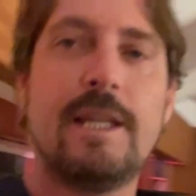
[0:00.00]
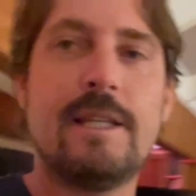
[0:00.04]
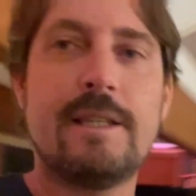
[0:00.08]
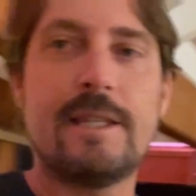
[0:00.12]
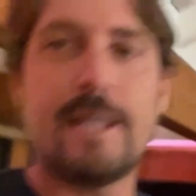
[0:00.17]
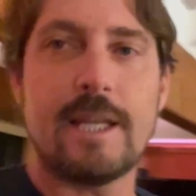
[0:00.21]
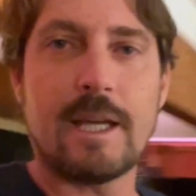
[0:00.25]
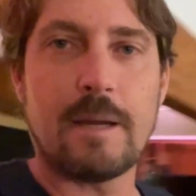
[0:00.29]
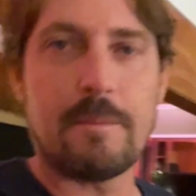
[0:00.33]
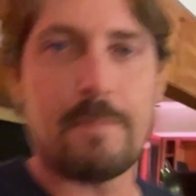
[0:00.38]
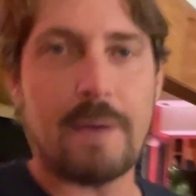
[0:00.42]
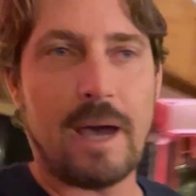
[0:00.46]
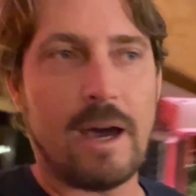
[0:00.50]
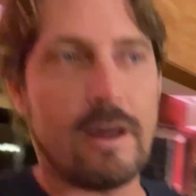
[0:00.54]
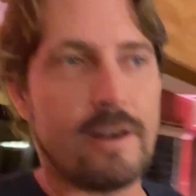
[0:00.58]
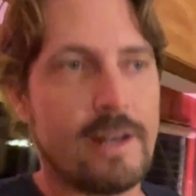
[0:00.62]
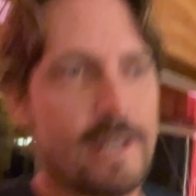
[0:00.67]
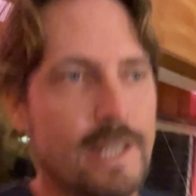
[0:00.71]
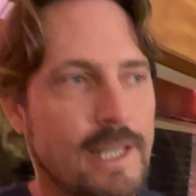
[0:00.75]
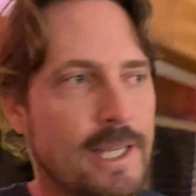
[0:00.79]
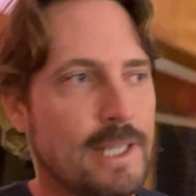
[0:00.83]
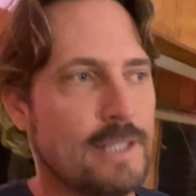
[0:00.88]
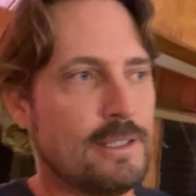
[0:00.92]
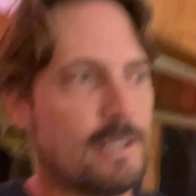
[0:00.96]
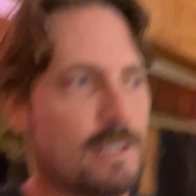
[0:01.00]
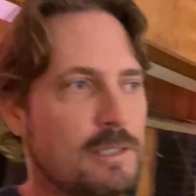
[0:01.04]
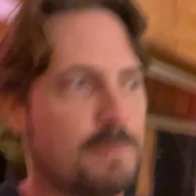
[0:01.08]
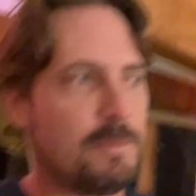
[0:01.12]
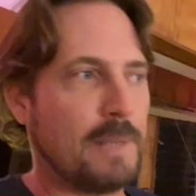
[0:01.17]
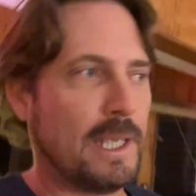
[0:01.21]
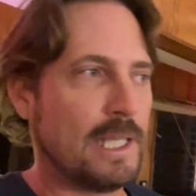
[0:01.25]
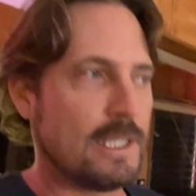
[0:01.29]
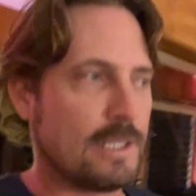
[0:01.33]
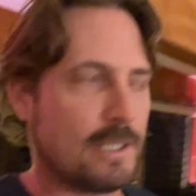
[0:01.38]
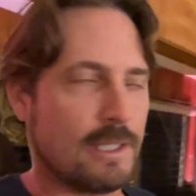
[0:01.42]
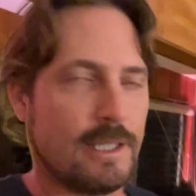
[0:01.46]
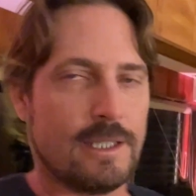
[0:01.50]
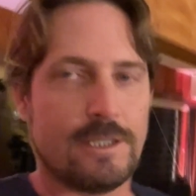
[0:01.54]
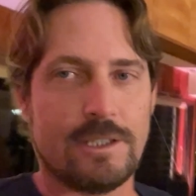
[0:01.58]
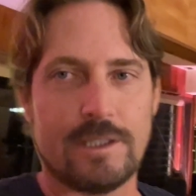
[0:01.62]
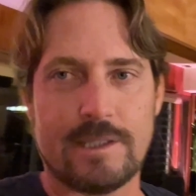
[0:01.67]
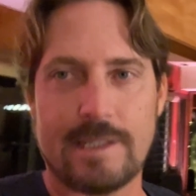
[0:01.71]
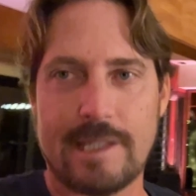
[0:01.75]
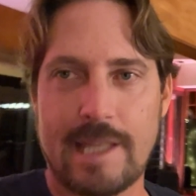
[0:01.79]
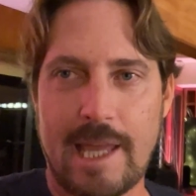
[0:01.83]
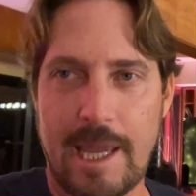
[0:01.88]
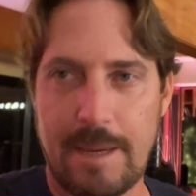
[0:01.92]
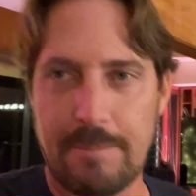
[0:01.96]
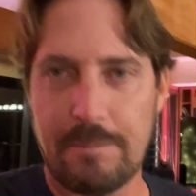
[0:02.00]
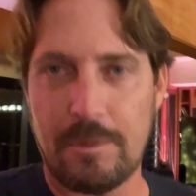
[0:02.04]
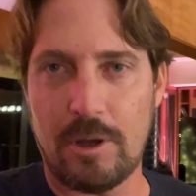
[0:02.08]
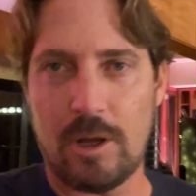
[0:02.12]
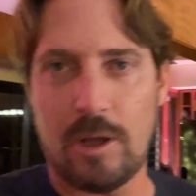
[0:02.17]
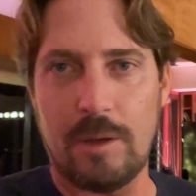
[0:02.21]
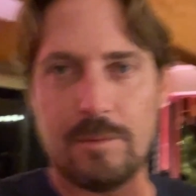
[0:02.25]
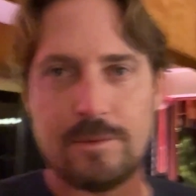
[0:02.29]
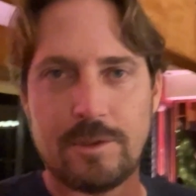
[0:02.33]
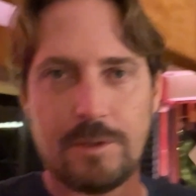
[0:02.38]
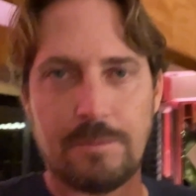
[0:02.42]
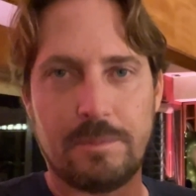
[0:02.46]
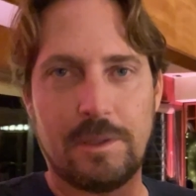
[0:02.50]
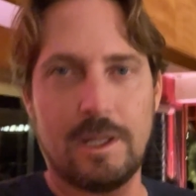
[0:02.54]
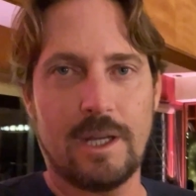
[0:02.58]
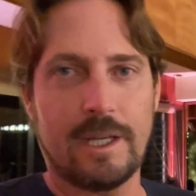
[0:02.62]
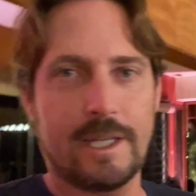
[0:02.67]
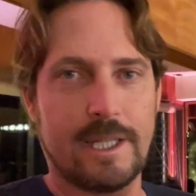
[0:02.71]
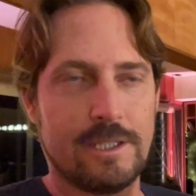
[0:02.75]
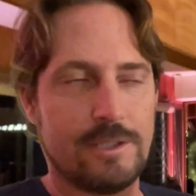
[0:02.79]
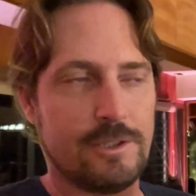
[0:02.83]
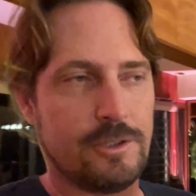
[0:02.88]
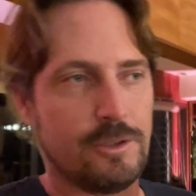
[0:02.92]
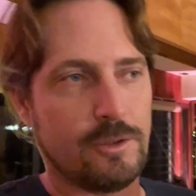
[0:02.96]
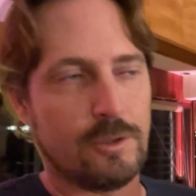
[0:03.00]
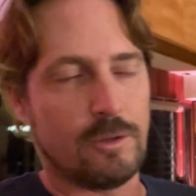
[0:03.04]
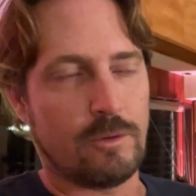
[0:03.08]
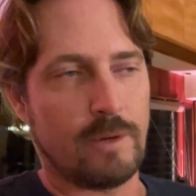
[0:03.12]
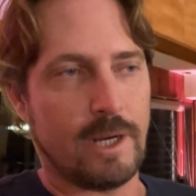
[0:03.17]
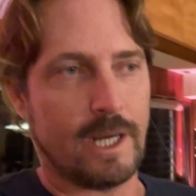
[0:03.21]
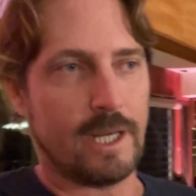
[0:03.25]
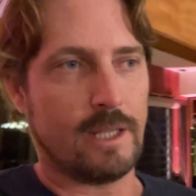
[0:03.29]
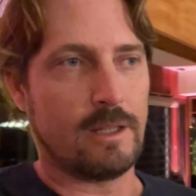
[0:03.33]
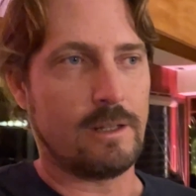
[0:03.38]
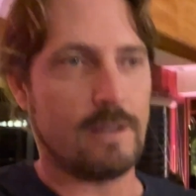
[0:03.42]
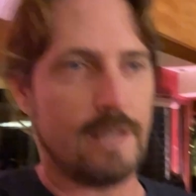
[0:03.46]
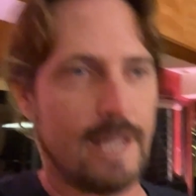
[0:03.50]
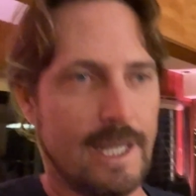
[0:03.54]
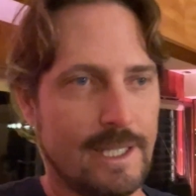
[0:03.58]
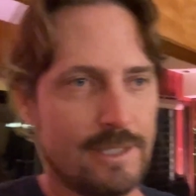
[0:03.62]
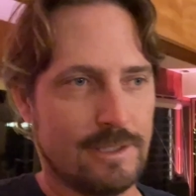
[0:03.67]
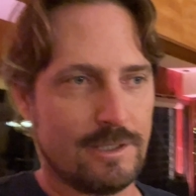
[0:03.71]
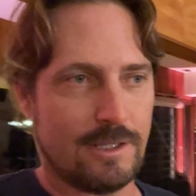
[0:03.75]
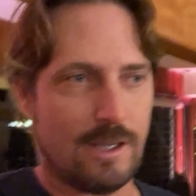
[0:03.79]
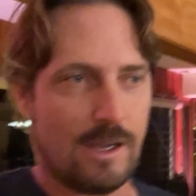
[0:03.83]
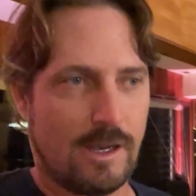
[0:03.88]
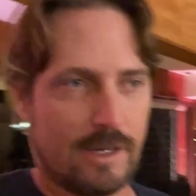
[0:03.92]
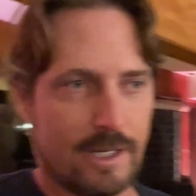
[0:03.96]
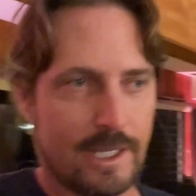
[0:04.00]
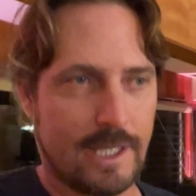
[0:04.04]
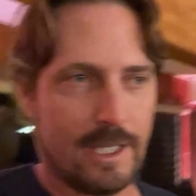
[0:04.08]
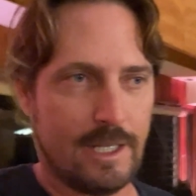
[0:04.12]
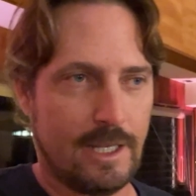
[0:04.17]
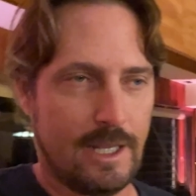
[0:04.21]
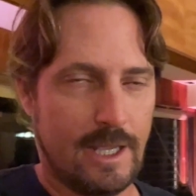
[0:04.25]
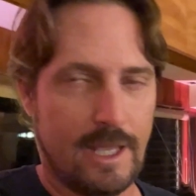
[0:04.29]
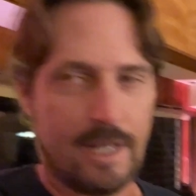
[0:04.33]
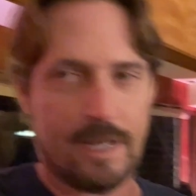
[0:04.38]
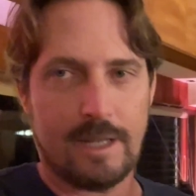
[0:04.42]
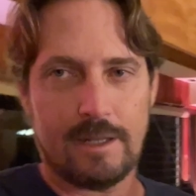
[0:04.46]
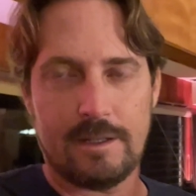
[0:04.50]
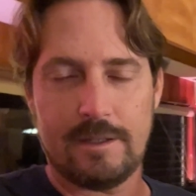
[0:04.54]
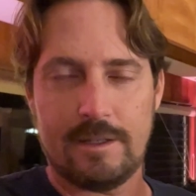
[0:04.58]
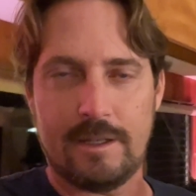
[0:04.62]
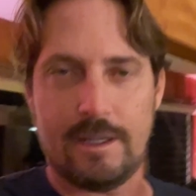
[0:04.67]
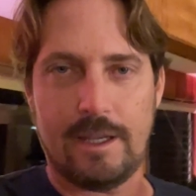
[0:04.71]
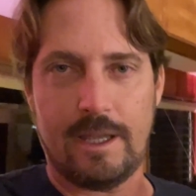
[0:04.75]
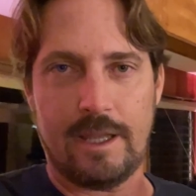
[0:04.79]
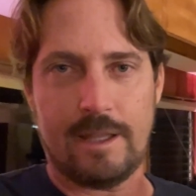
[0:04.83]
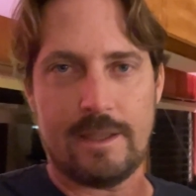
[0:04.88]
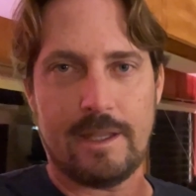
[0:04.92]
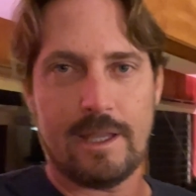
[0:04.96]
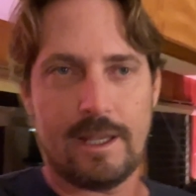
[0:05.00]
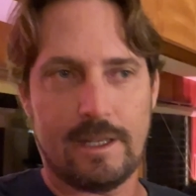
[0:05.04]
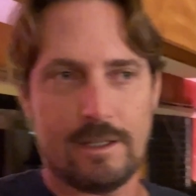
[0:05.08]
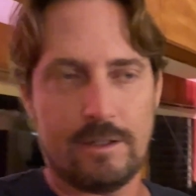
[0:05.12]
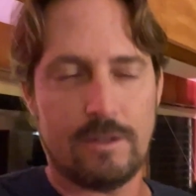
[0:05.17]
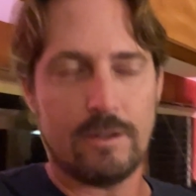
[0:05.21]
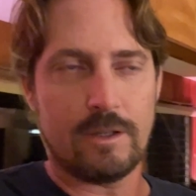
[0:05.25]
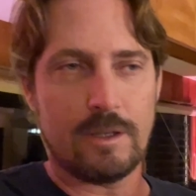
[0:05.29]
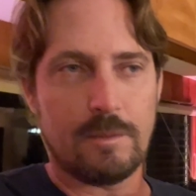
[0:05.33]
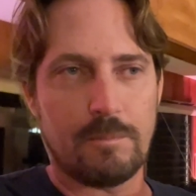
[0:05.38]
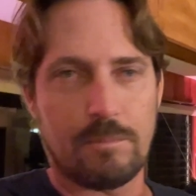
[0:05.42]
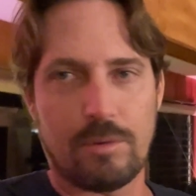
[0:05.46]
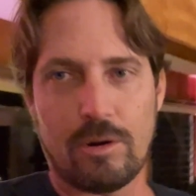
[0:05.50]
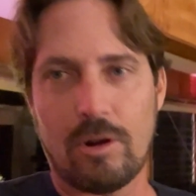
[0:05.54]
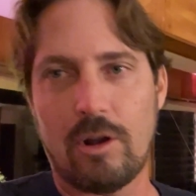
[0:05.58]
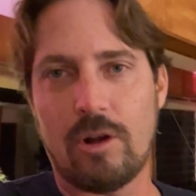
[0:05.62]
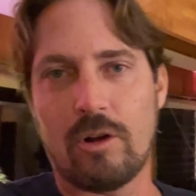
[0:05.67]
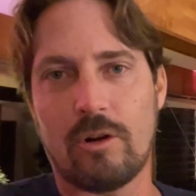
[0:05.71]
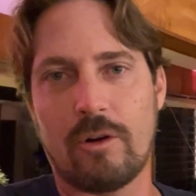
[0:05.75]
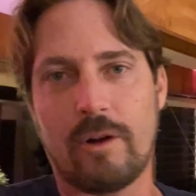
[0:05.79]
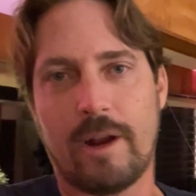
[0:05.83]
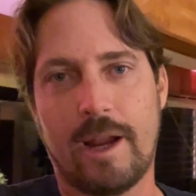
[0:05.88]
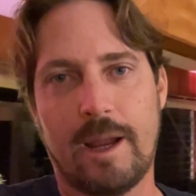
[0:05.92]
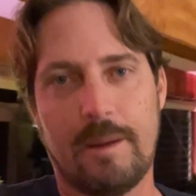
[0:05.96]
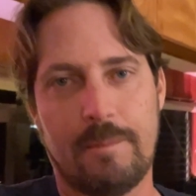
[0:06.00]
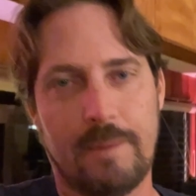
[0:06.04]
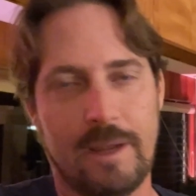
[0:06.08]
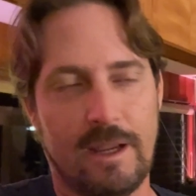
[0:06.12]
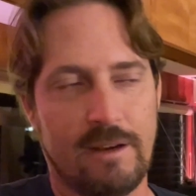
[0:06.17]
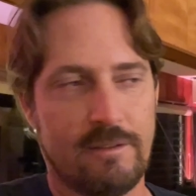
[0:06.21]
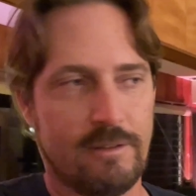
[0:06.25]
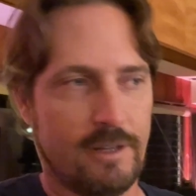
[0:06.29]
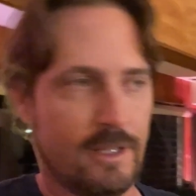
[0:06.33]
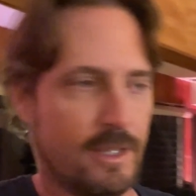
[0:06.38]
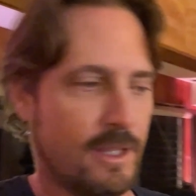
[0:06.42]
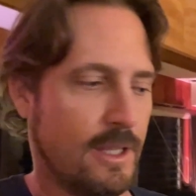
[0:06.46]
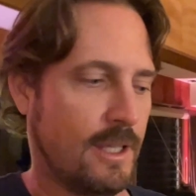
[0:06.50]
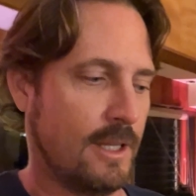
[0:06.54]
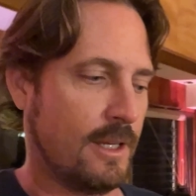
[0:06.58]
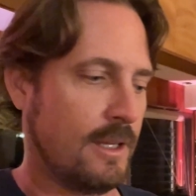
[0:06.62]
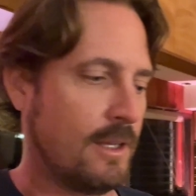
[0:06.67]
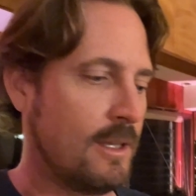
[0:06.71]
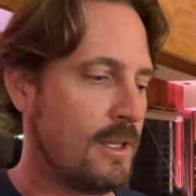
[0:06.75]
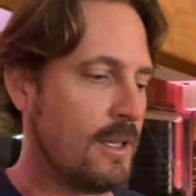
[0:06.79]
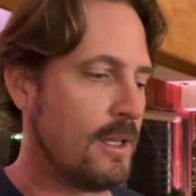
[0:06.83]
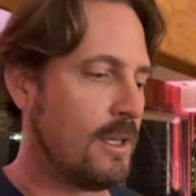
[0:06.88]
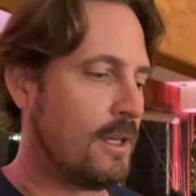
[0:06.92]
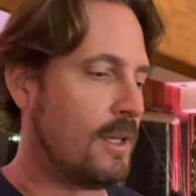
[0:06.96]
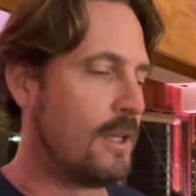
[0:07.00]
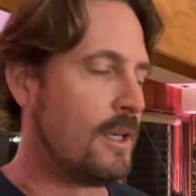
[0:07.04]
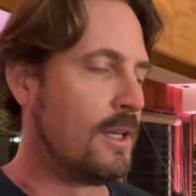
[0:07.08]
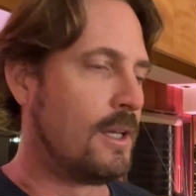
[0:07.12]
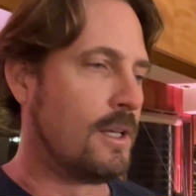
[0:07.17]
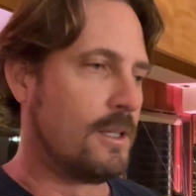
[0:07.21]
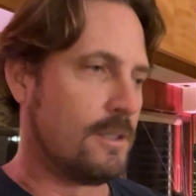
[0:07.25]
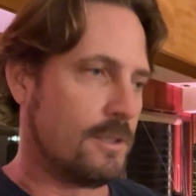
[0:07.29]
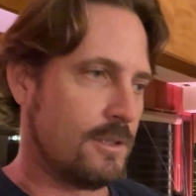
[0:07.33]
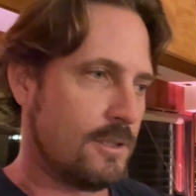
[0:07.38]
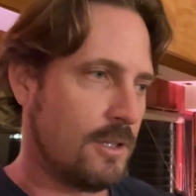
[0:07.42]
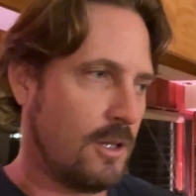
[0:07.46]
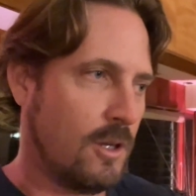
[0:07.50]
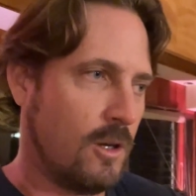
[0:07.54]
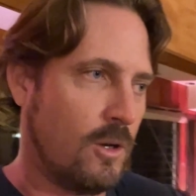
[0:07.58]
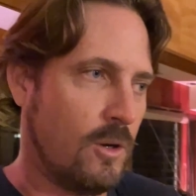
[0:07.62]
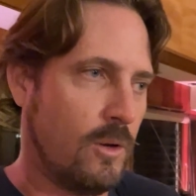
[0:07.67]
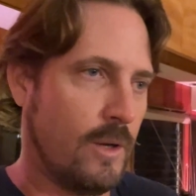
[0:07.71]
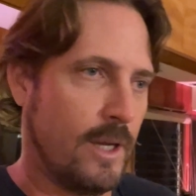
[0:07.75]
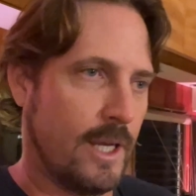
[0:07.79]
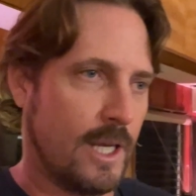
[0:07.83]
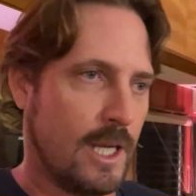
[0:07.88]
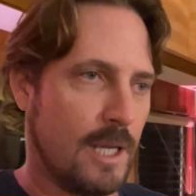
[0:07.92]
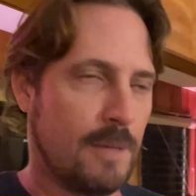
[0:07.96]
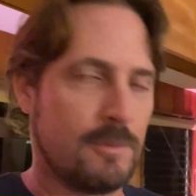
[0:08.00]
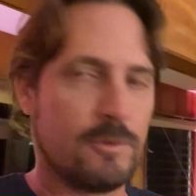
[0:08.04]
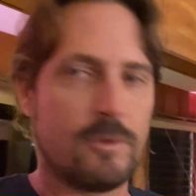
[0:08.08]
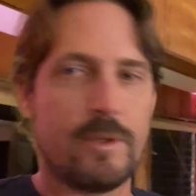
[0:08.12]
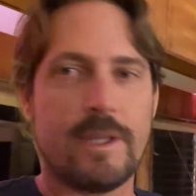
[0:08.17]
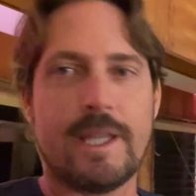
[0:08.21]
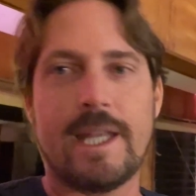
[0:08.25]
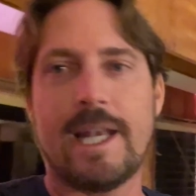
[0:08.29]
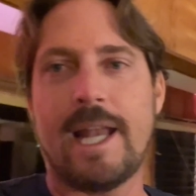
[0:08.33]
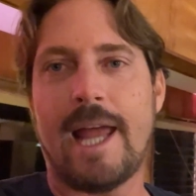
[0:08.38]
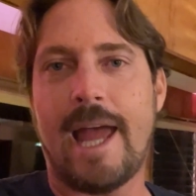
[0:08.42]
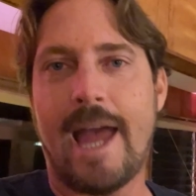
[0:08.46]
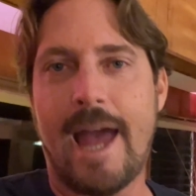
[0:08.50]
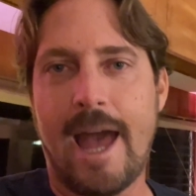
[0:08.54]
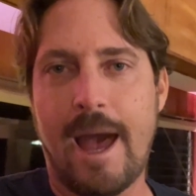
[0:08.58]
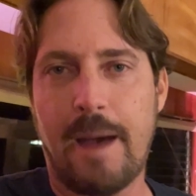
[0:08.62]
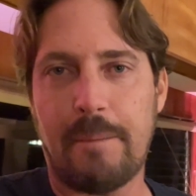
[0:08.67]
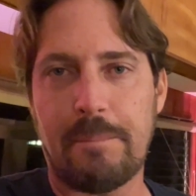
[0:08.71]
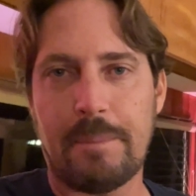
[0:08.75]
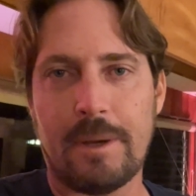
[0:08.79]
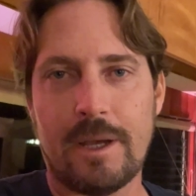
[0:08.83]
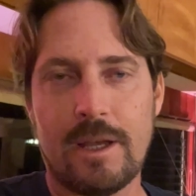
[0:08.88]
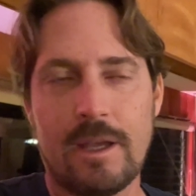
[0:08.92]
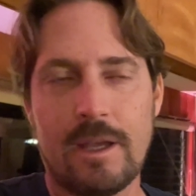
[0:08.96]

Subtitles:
thing about it is it's basically just light bulbs you plug into a regular light socket, and then you can program everything. So it comes with an app